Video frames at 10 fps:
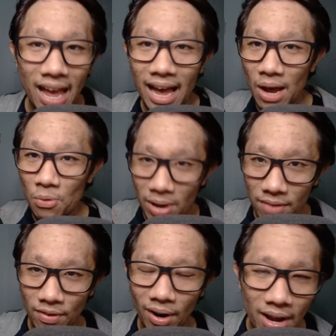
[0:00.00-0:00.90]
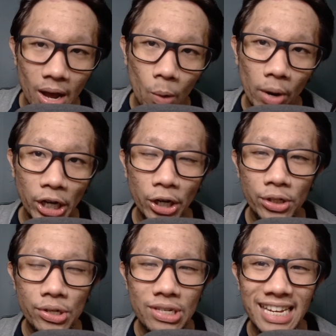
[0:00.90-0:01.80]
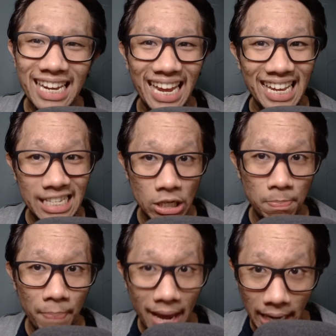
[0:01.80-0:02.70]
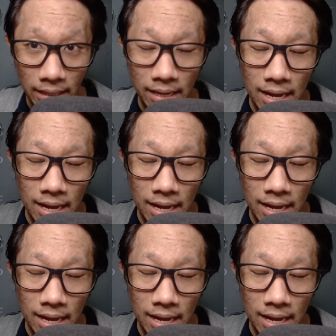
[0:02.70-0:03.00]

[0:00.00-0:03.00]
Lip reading: However, when you're using in spite,